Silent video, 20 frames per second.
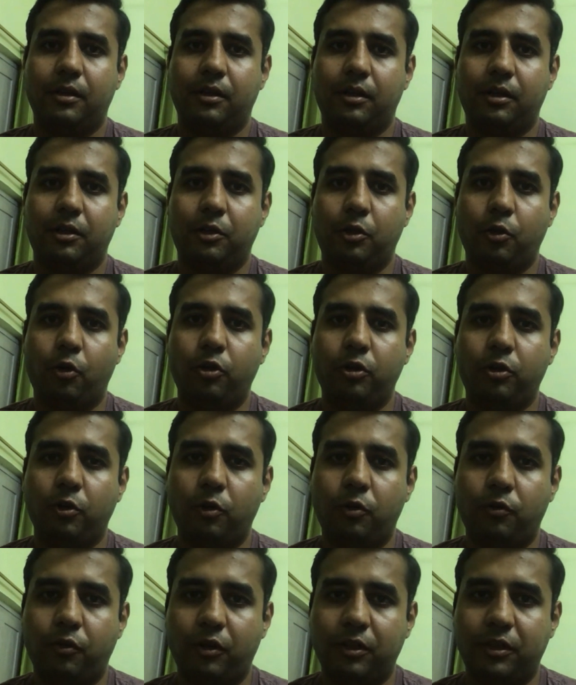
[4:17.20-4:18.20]
Uh, don't
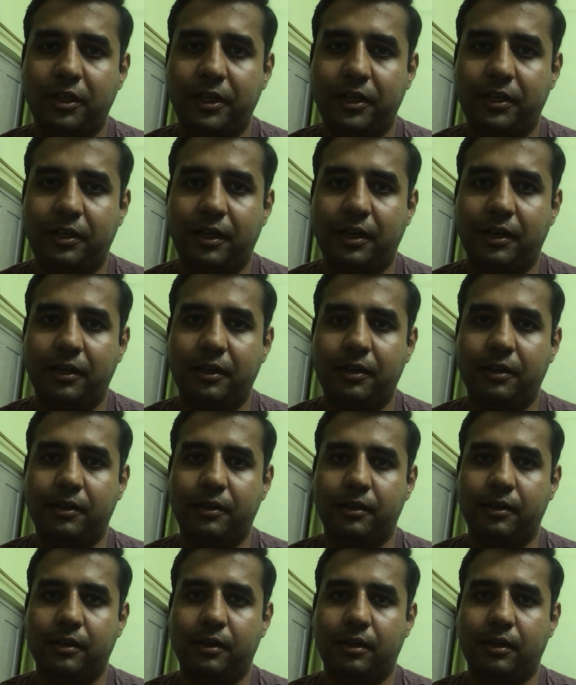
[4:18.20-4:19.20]
look for that. I
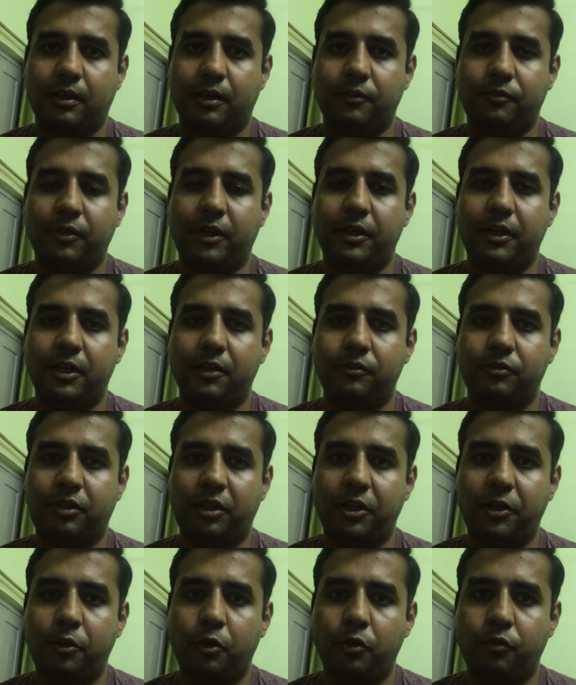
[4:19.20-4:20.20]
if I have
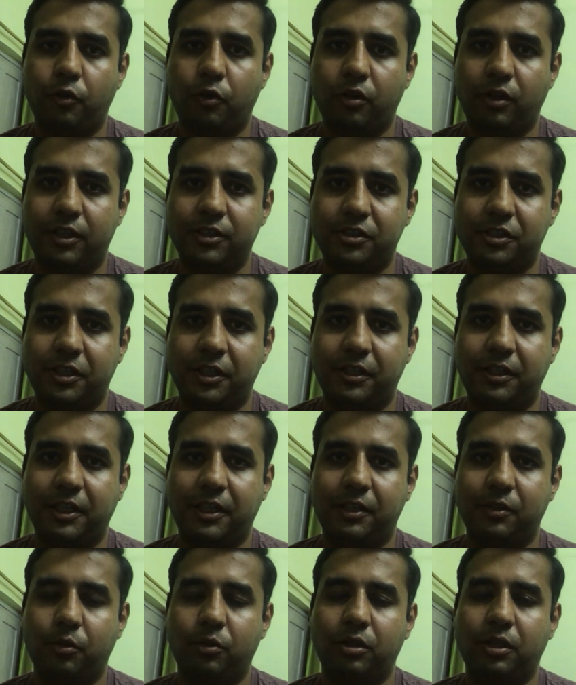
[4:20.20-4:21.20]
three to four hours
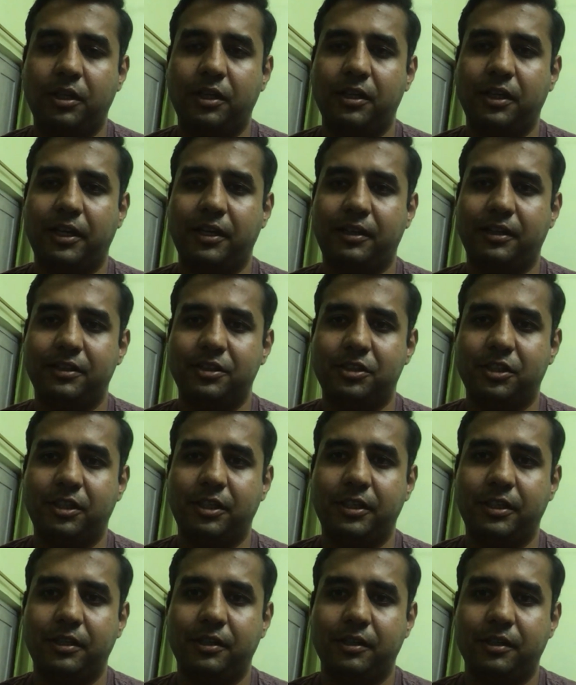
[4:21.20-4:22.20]
then only I can
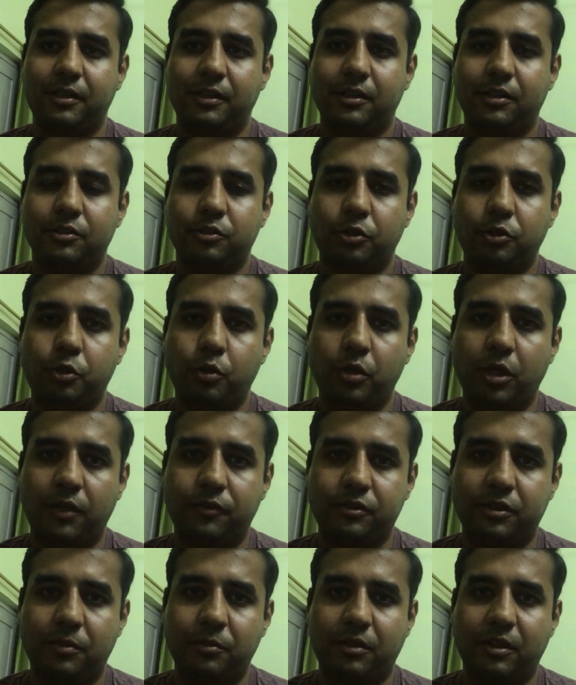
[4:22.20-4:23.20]
study. So you
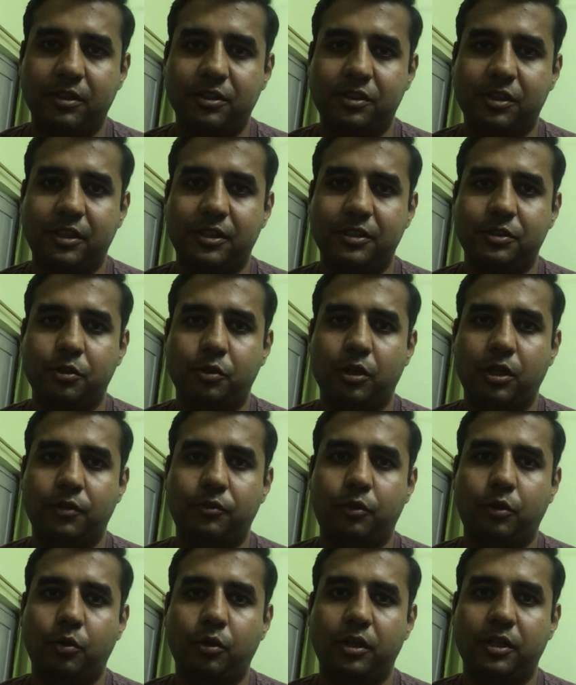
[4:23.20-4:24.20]
have some constraints. You
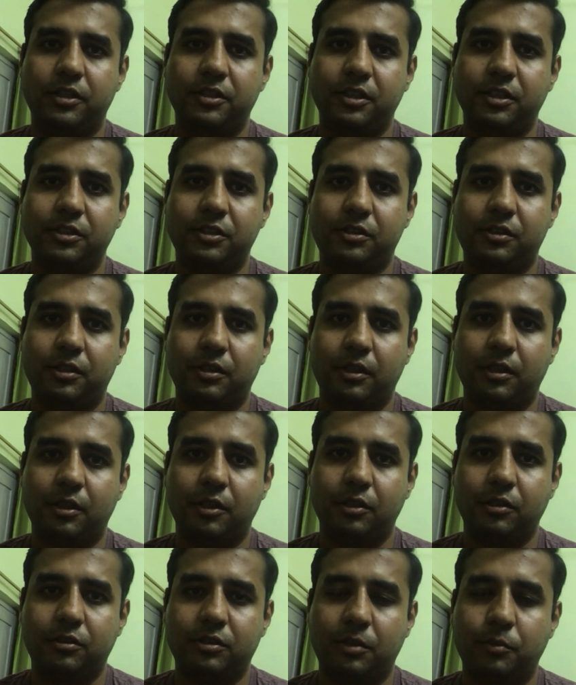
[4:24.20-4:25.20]
have to adjust.
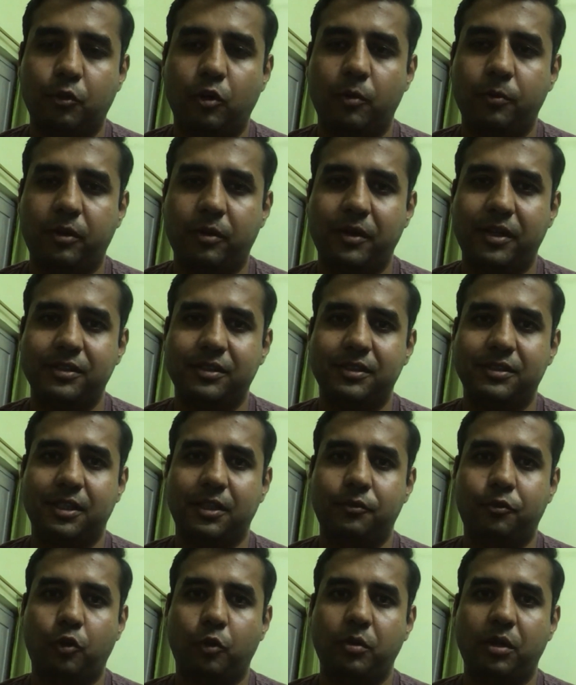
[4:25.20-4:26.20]
Uh, some compromises
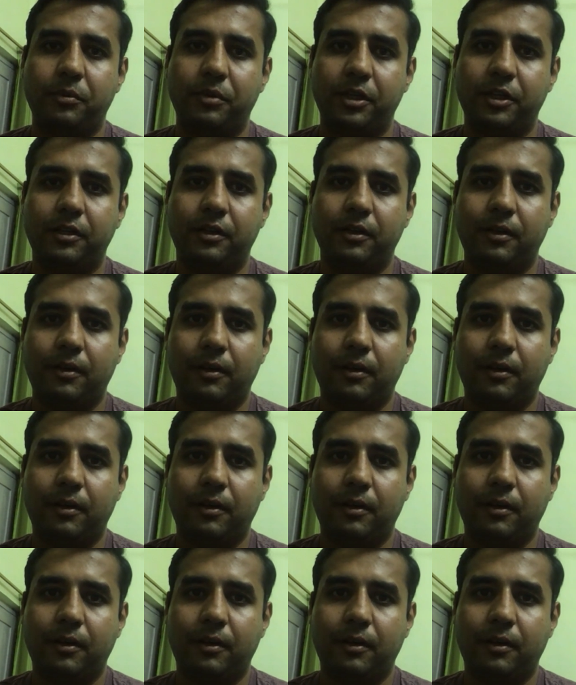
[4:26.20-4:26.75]
have to be made.